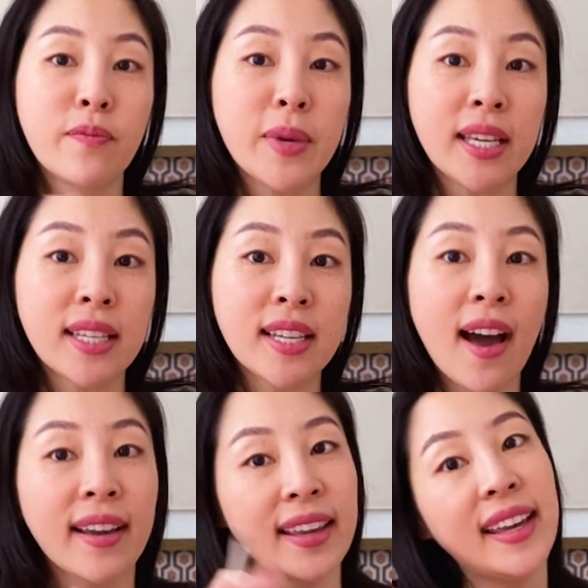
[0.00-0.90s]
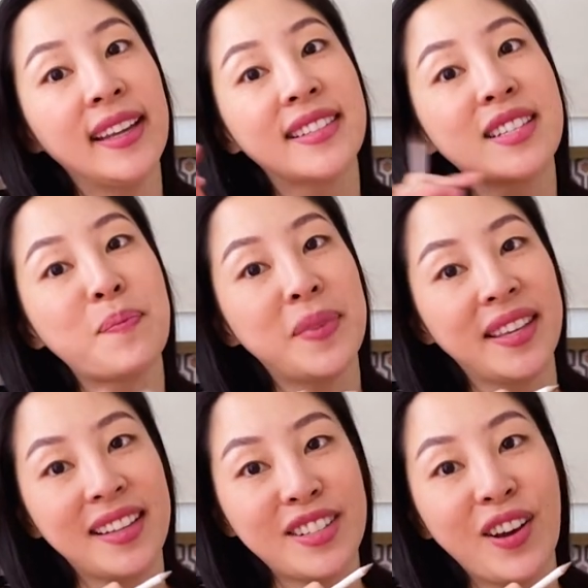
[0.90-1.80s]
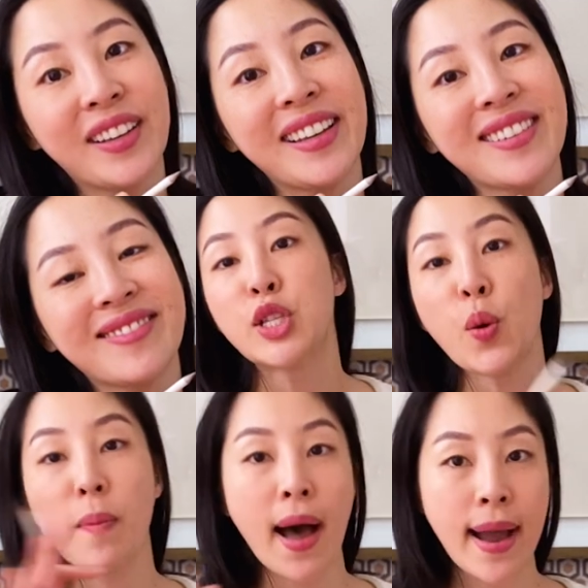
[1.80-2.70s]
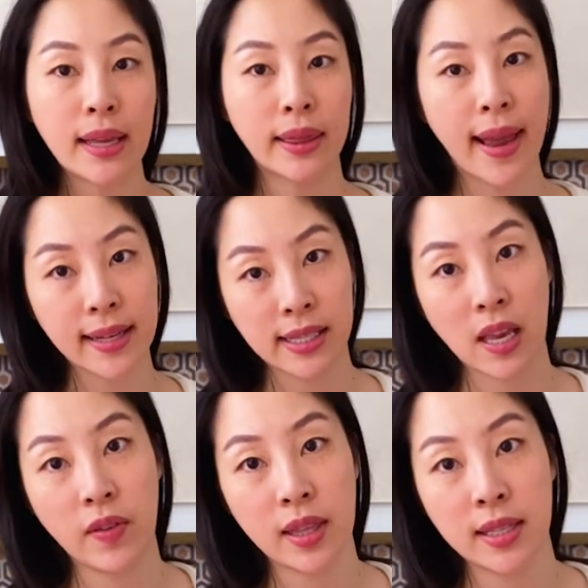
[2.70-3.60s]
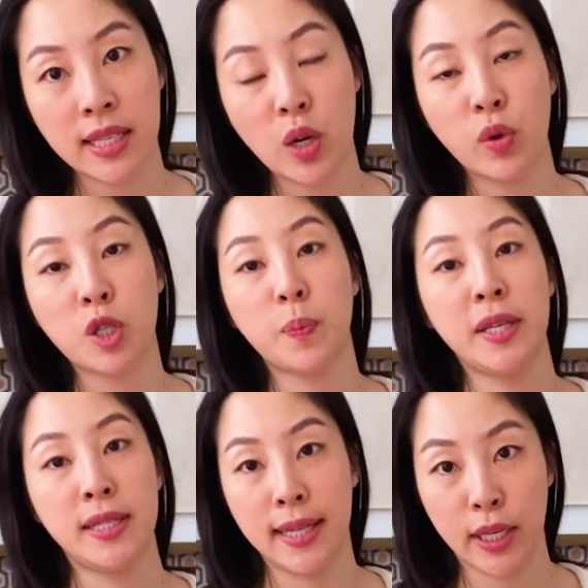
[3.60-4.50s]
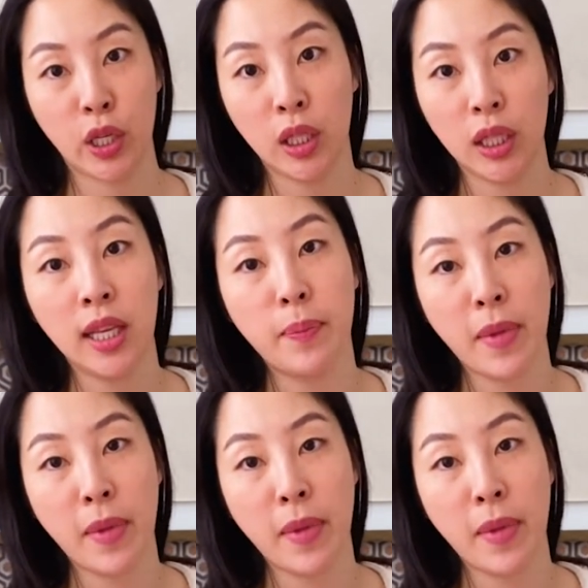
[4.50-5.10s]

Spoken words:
of Peking duck, it's Peking turkey. So my Thanksgiving this year was particularly